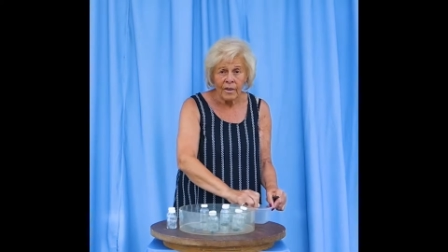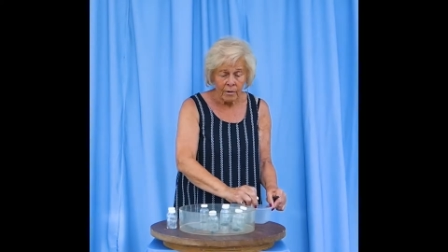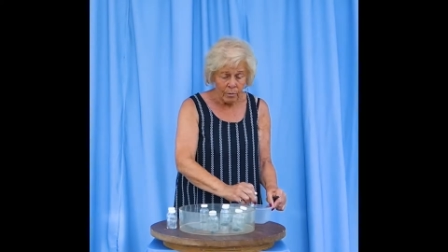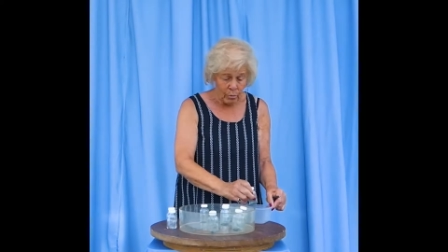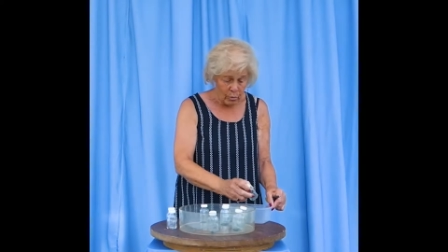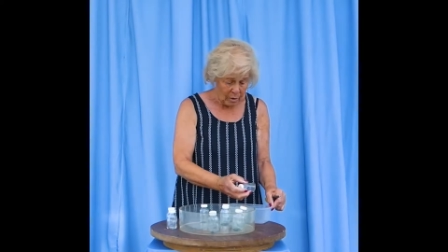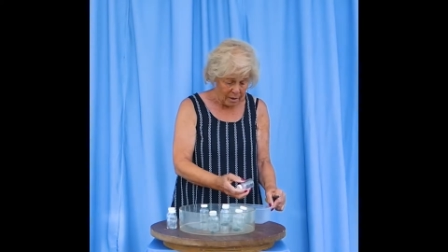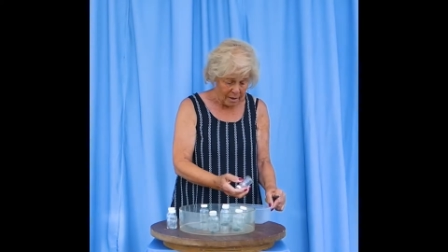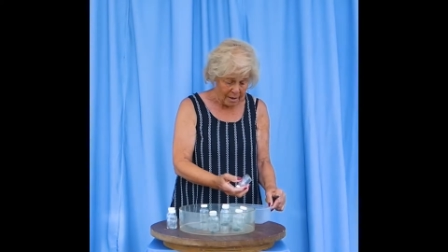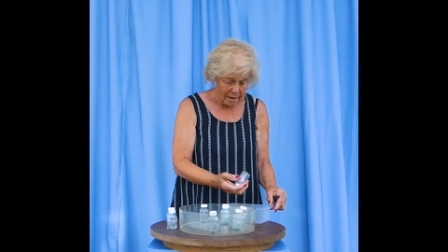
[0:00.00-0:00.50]

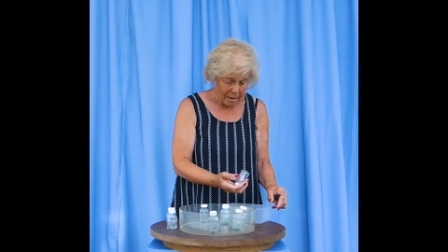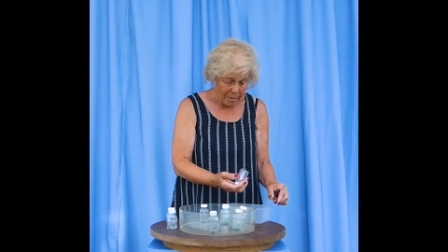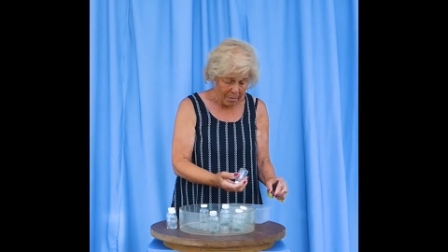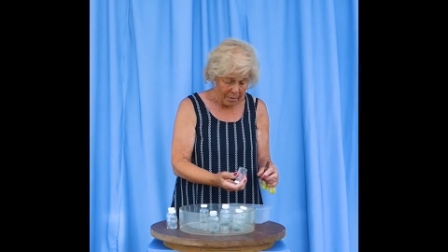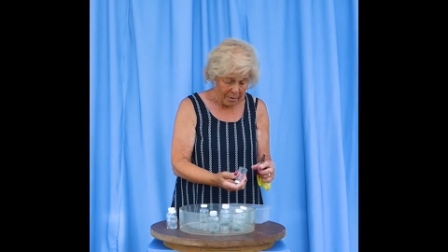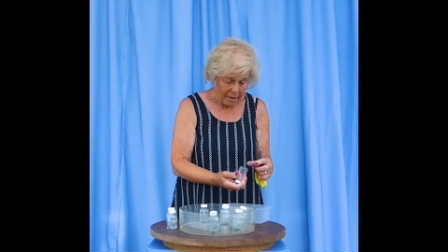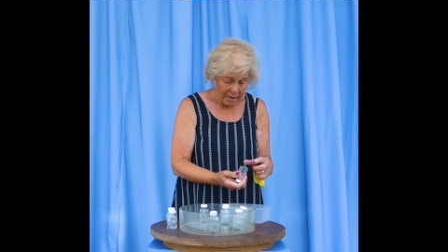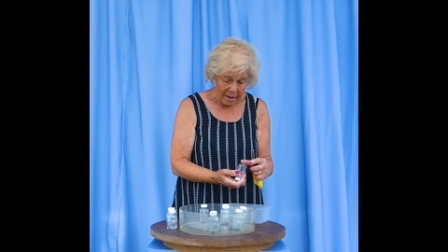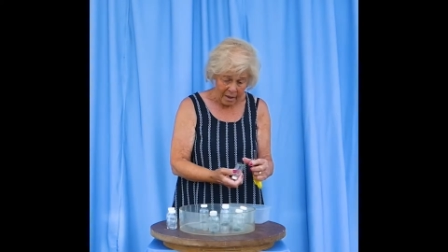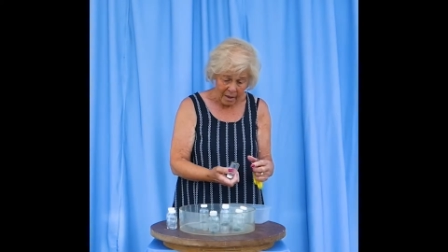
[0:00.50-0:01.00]
them with
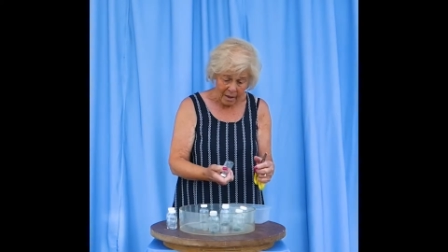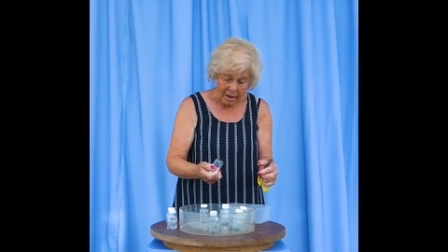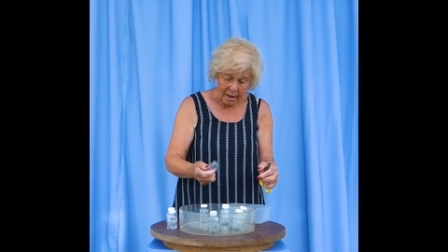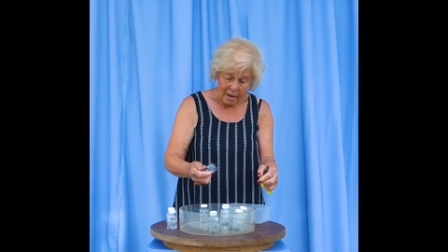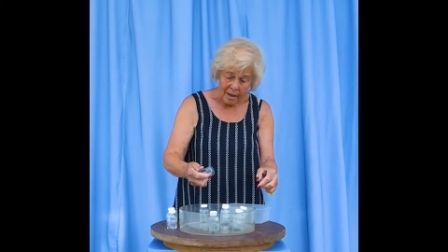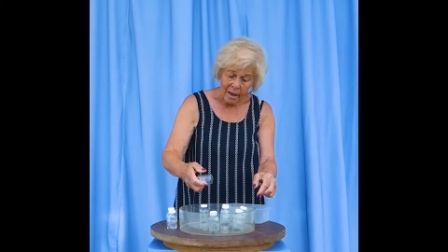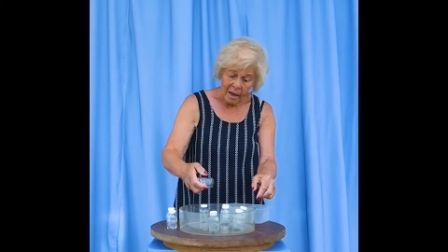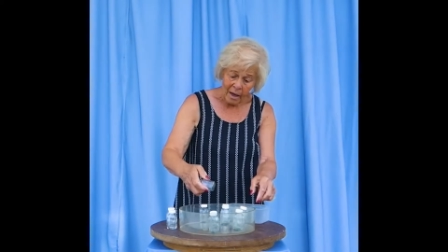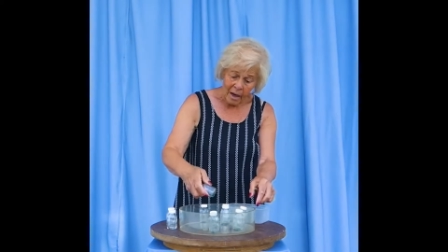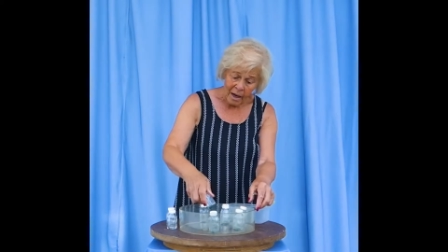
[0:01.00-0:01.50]
something
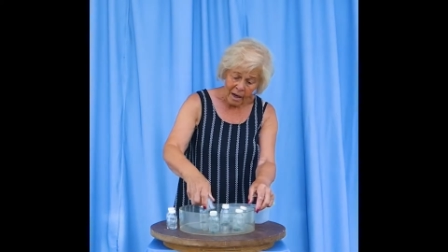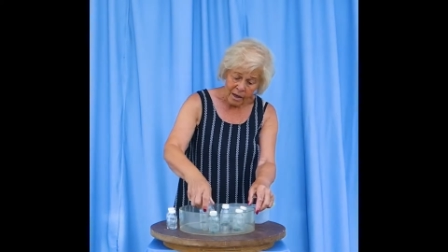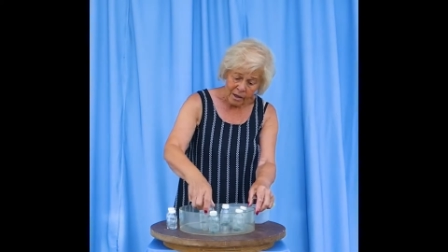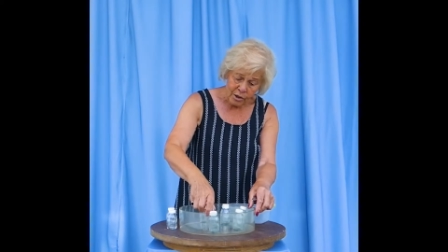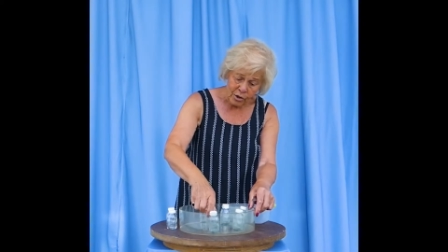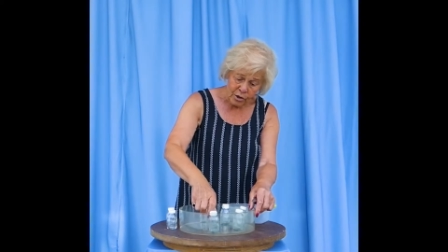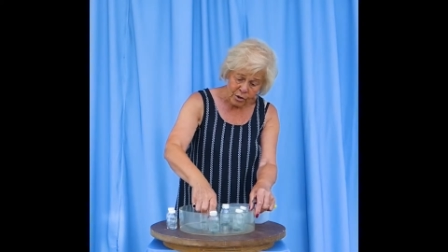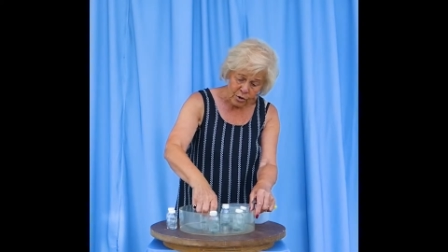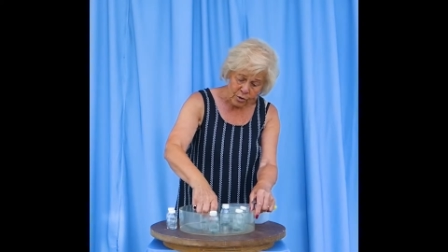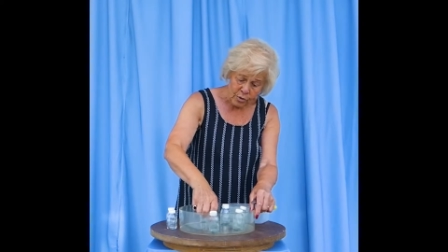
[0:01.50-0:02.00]
and
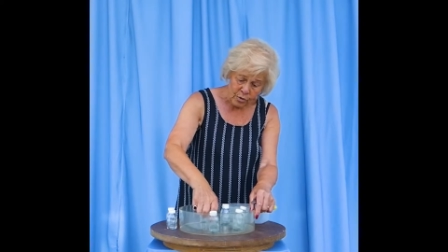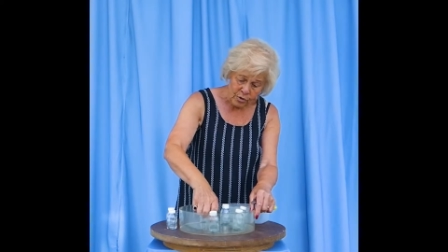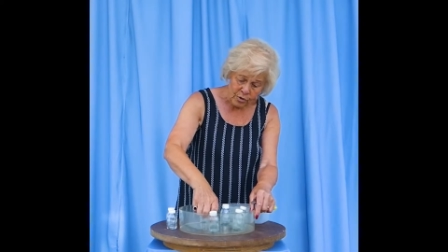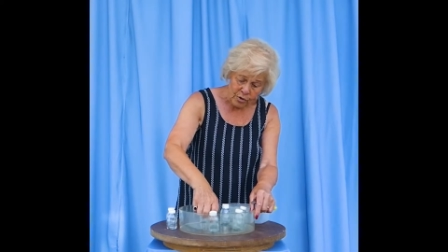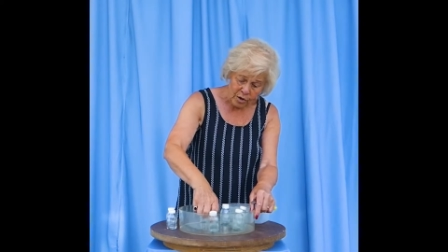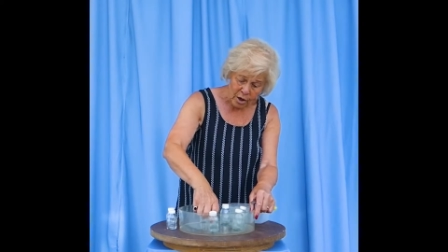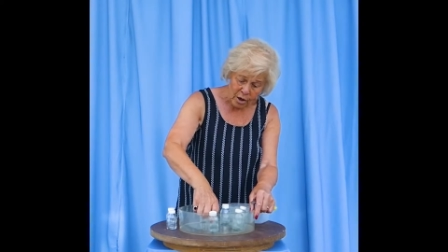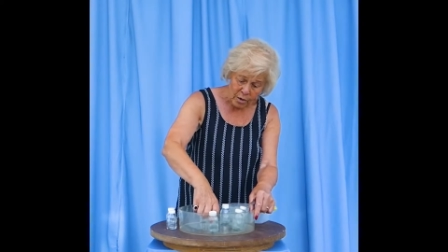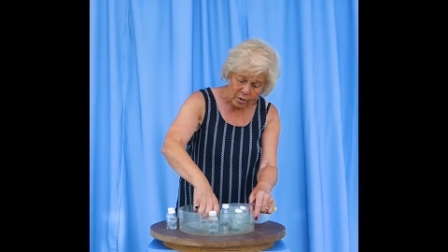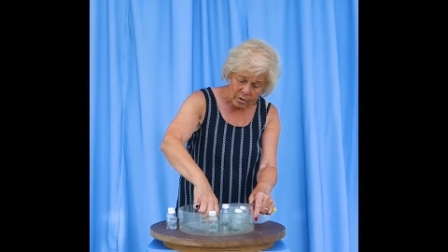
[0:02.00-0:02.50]
use
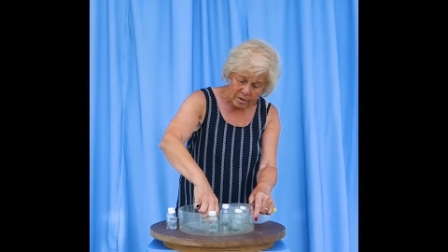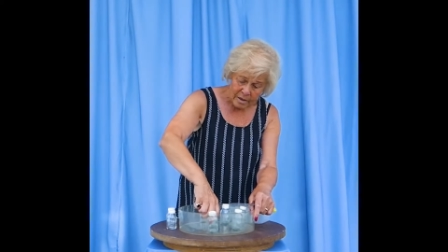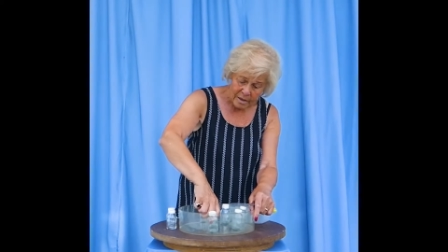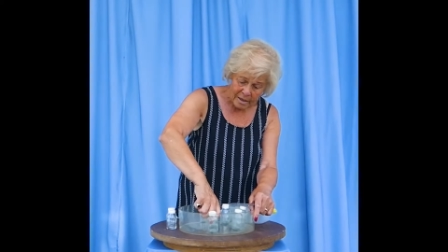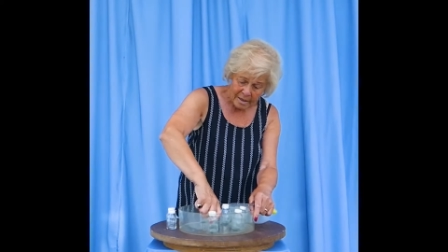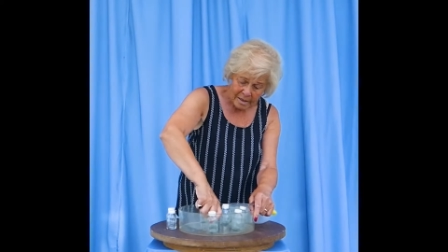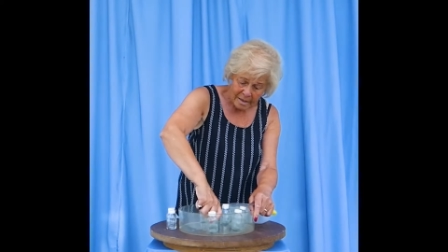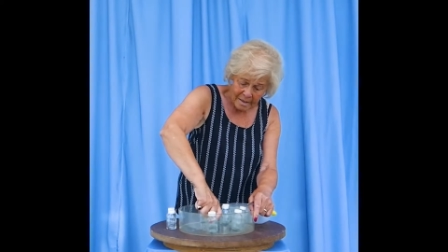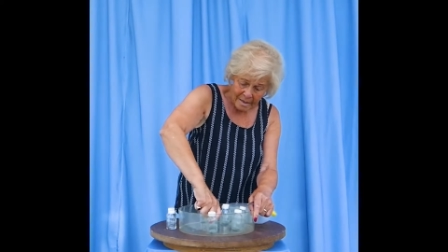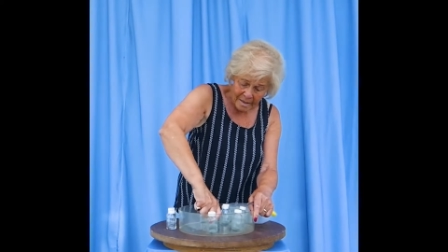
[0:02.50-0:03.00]
those
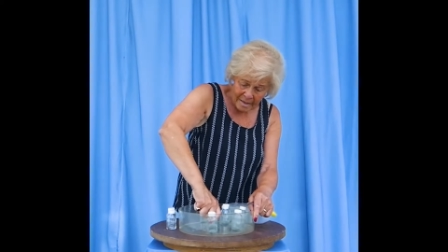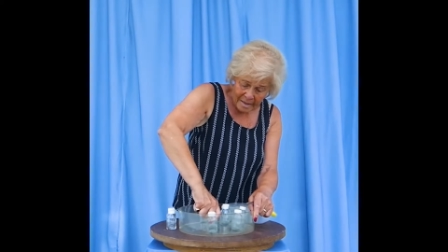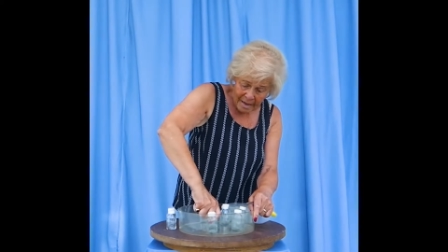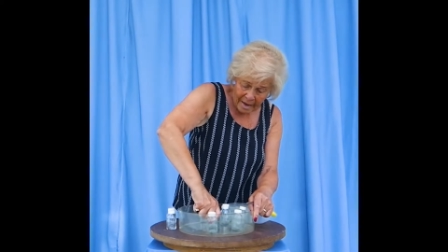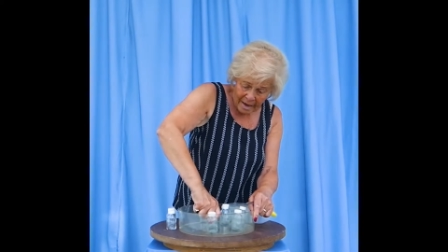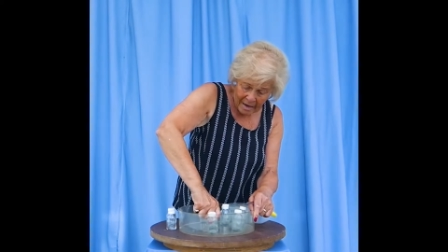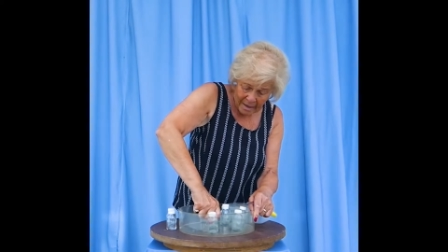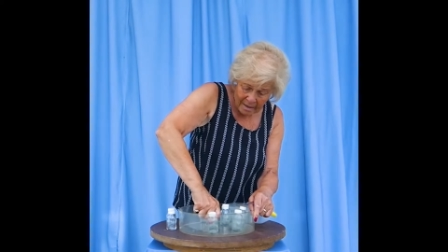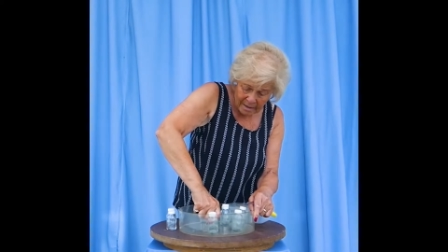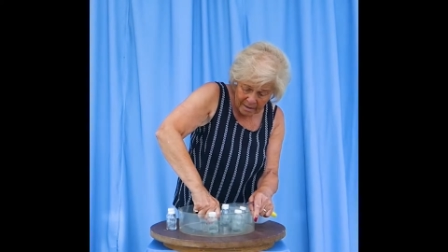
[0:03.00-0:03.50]

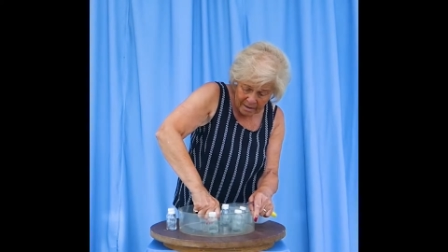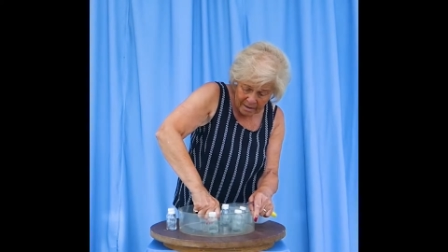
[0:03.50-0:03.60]
instead.